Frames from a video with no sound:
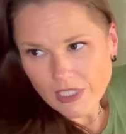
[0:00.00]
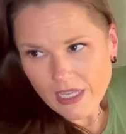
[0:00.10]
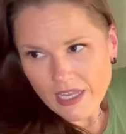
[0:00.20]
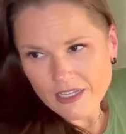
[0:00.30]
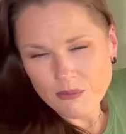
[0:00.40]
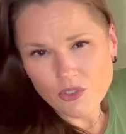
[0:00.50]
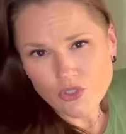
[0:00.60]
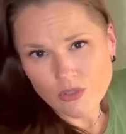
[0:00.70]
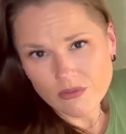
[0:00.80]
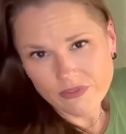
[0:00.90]
An
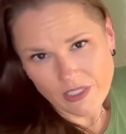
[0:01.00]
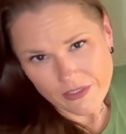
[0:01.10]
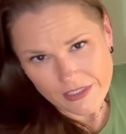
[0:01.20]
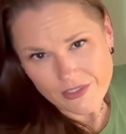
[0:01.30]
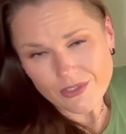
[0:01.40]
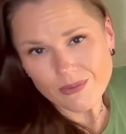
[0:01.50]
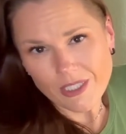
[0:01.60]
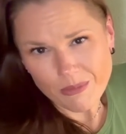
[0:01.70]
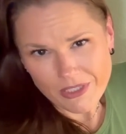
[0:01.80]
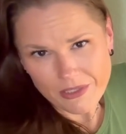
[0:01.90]
emotional fondness, I
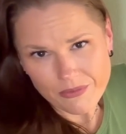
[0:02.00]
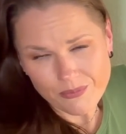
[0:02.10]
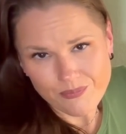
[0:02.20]
believe.